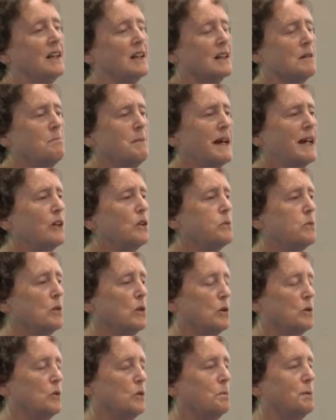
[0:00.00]
the males will
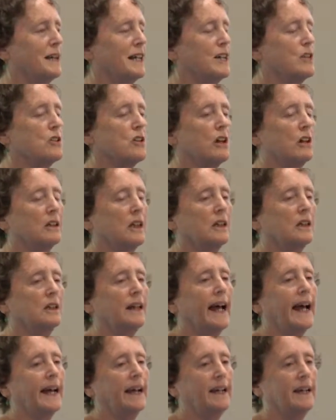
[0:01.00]
go to a place called a
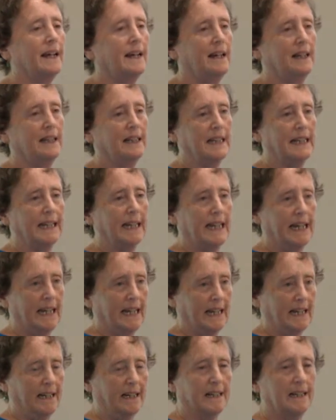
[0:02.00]
lek,
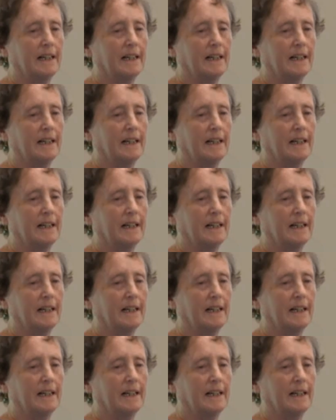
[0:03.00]
L-E-K.